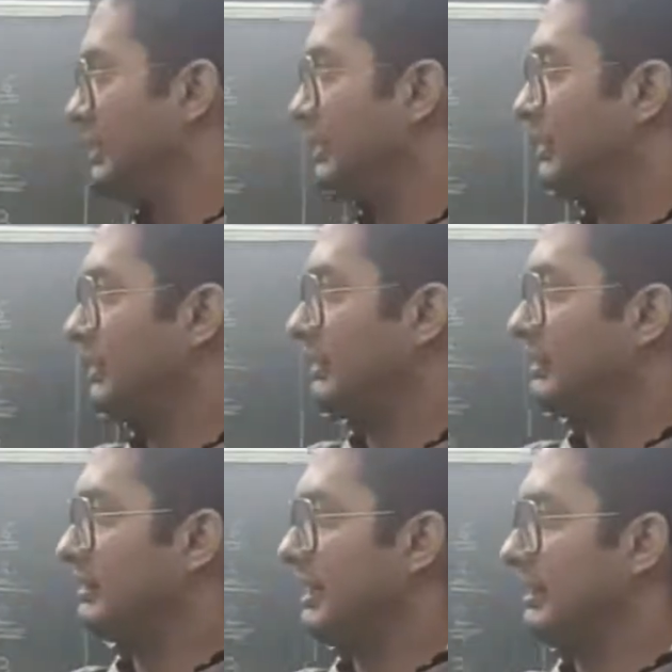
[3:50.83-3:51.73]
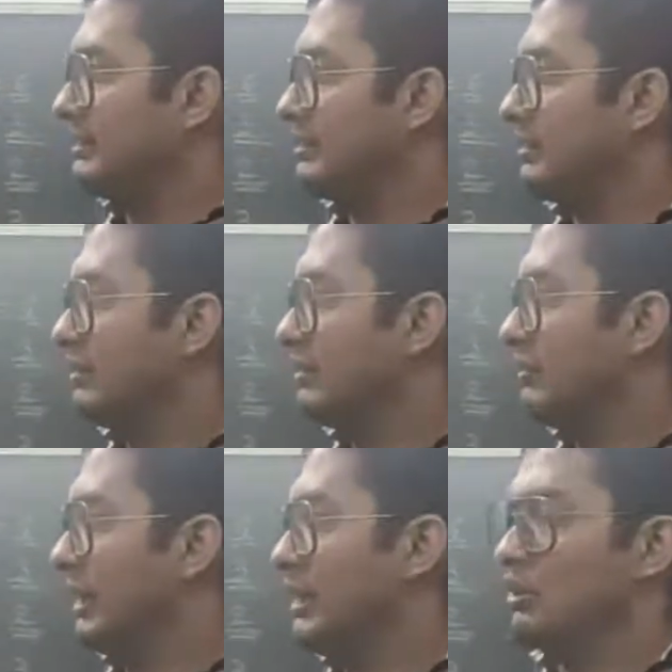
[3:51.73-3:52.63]
Here there is a
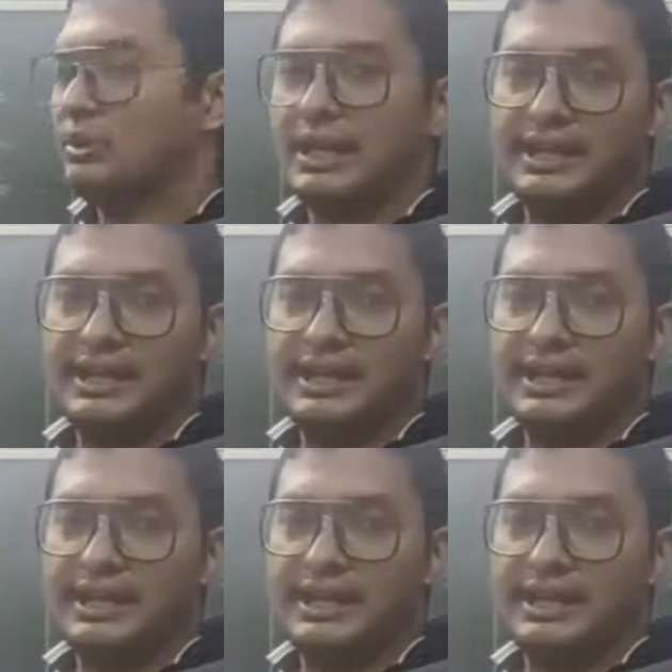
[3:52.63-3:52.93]
value